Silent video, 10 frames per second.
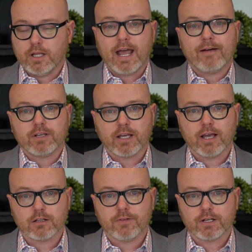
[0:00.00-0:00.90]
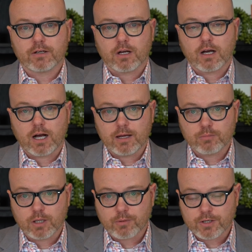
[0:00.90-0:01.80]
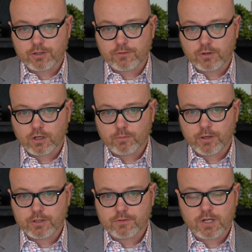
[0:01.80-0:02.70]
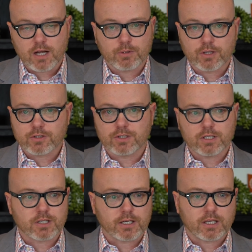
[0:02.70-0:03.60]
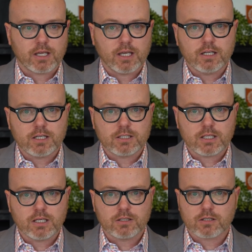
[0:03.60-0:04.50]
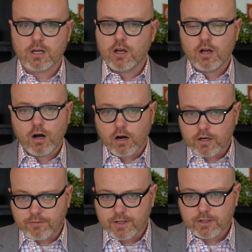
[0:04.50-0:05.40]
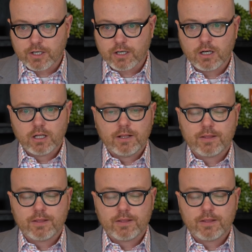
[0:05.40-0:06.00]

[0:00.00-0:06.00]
in having elevated high blood pressure for long periods of time. But there's things like kidney disease, heart failure.